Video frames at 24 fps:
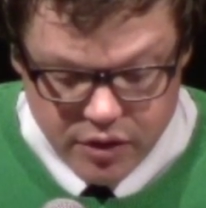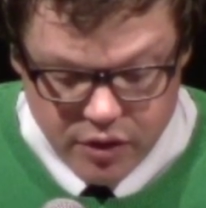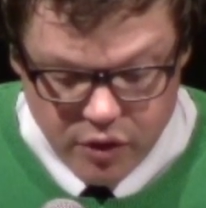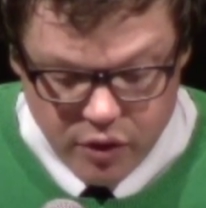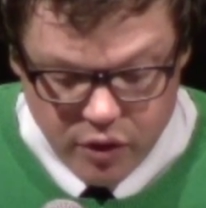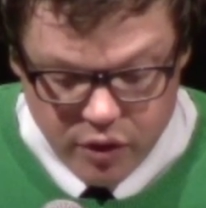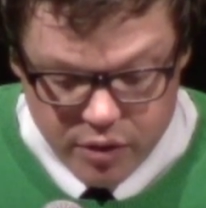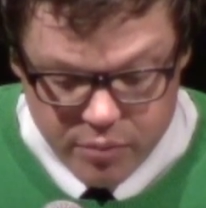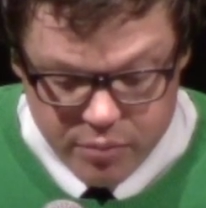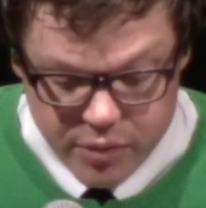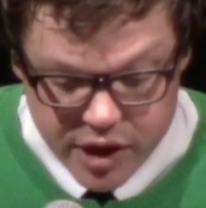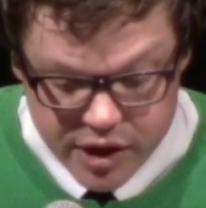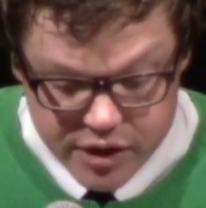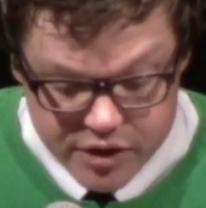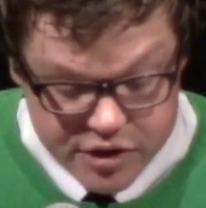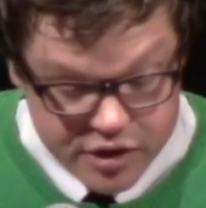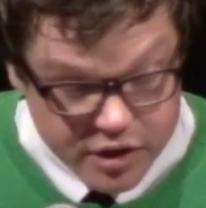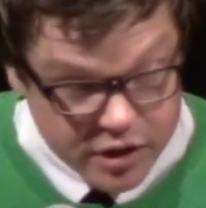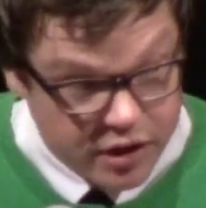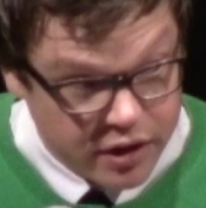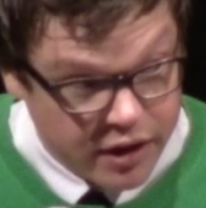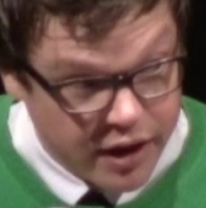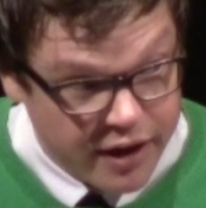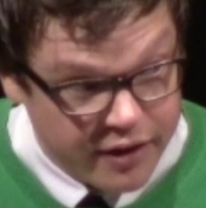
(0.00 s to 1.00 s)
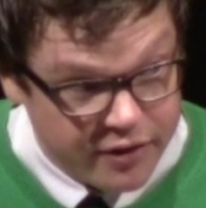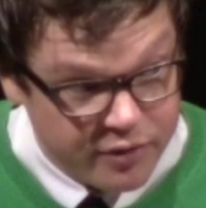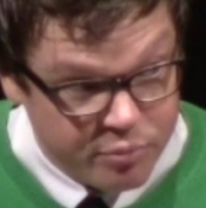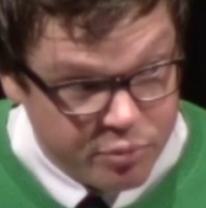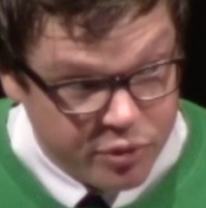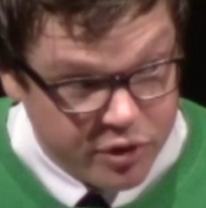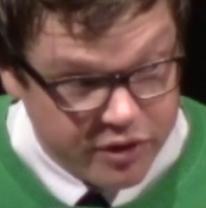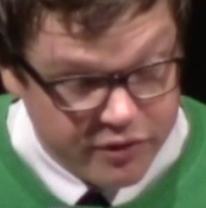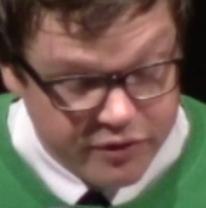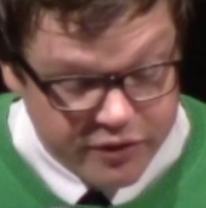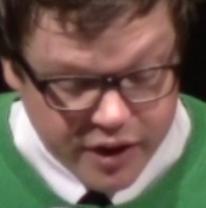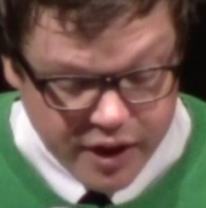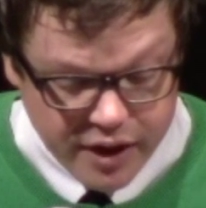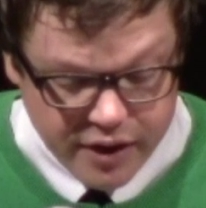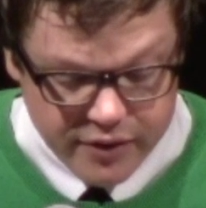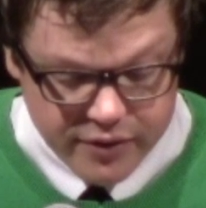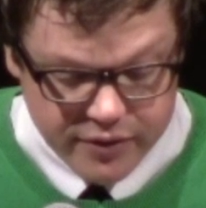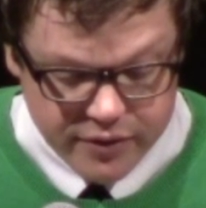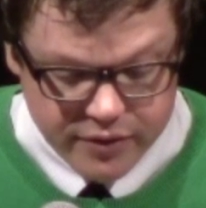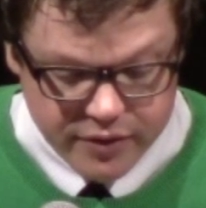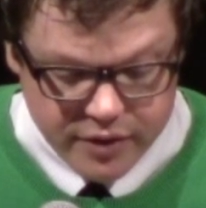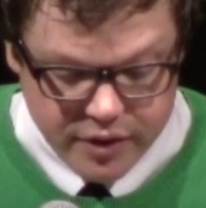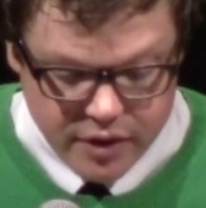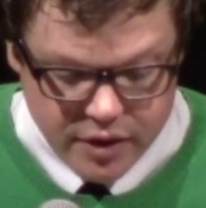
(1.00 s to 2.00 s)
or a miniature glass
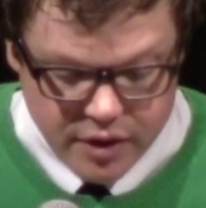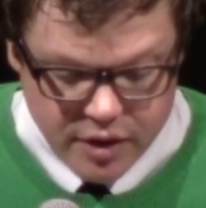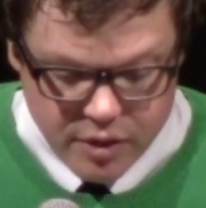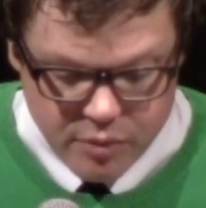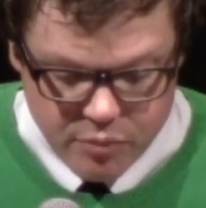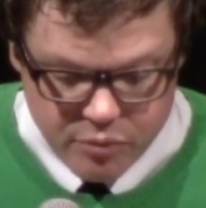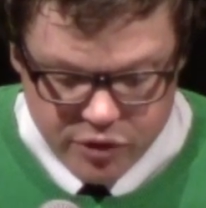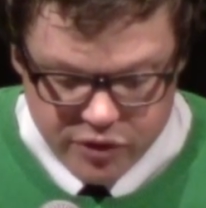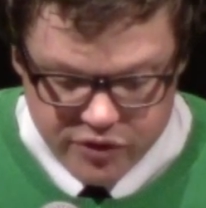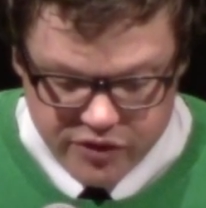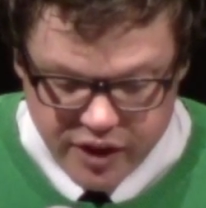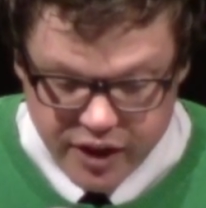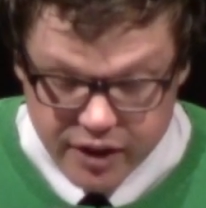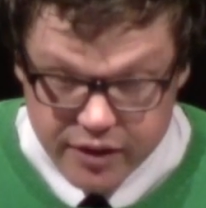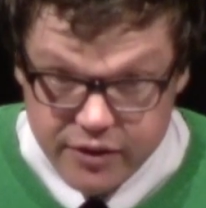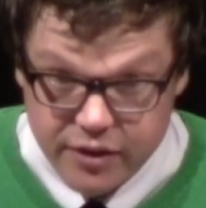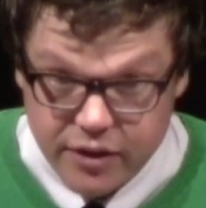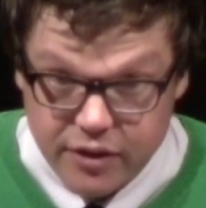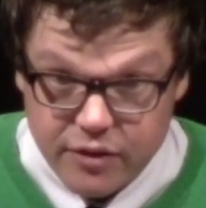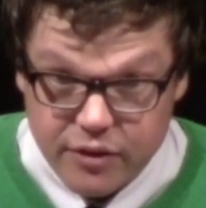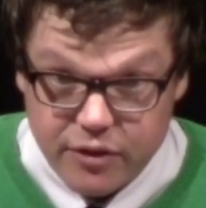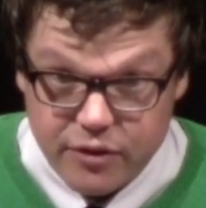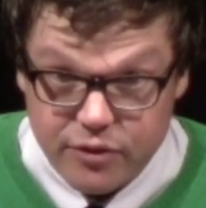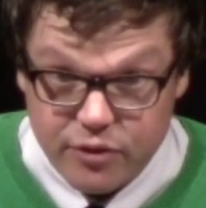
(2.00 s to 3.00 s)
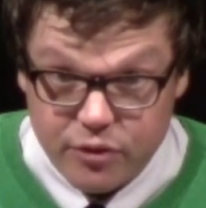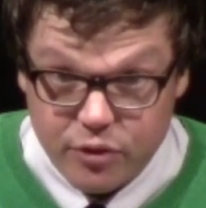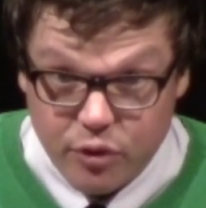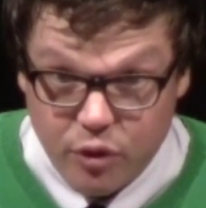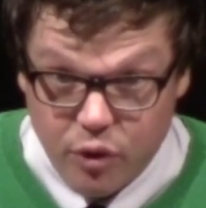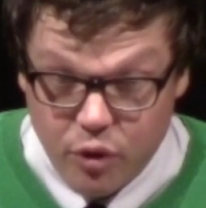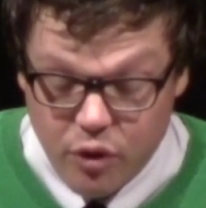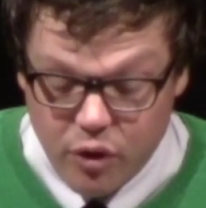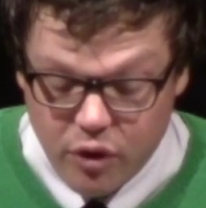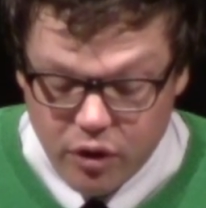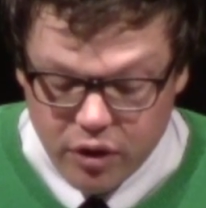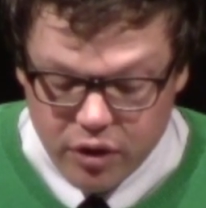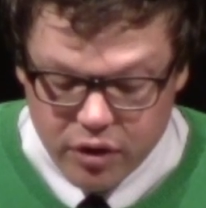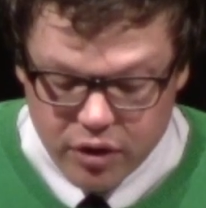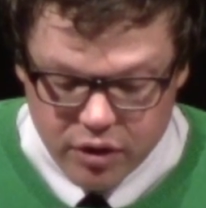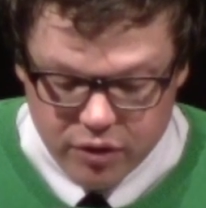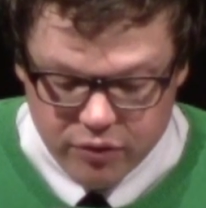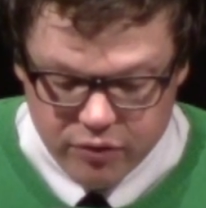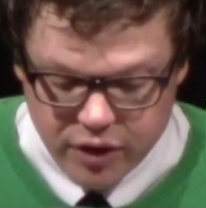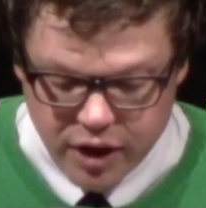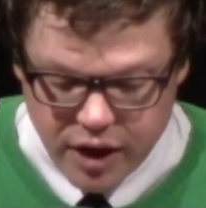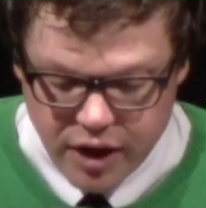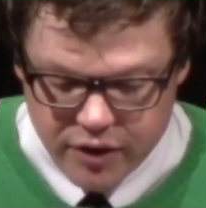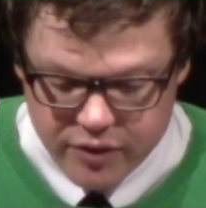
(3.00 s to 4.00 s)
briefcase protecting the scroll
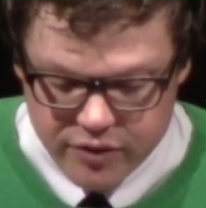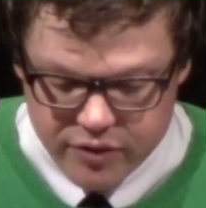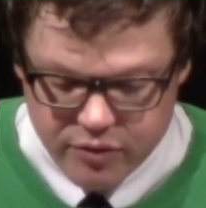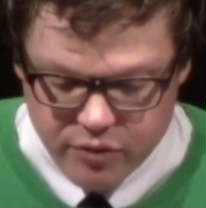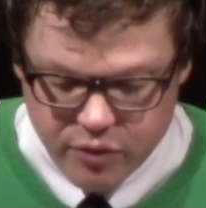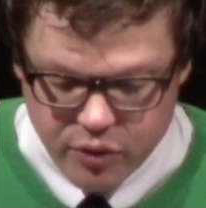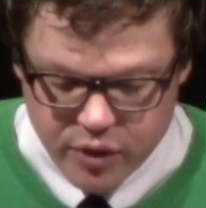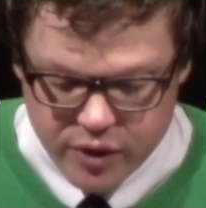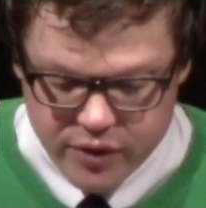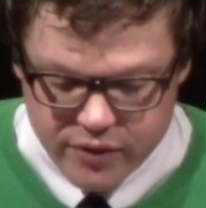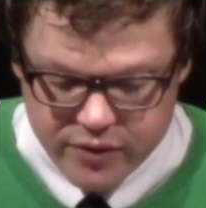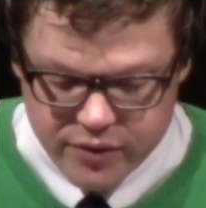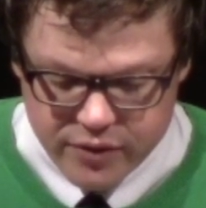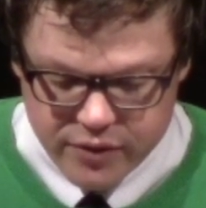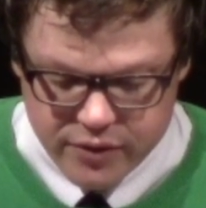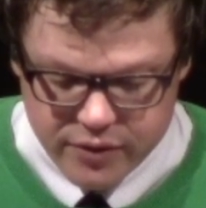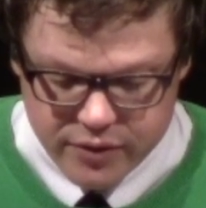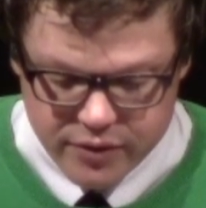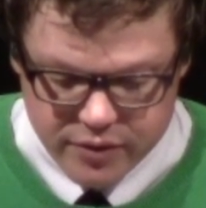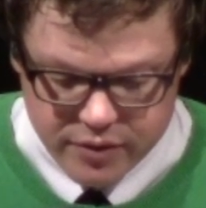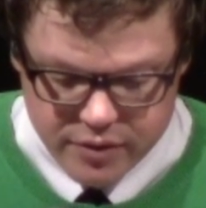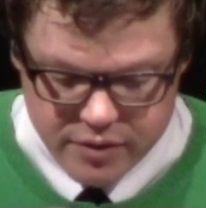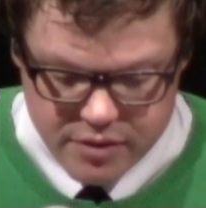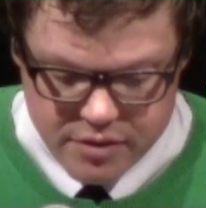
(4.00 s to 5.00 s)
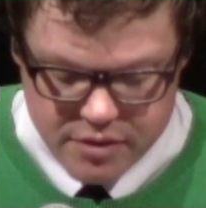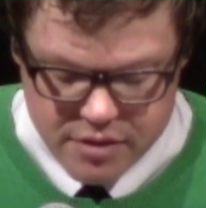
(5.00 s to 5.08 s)
of lost voices.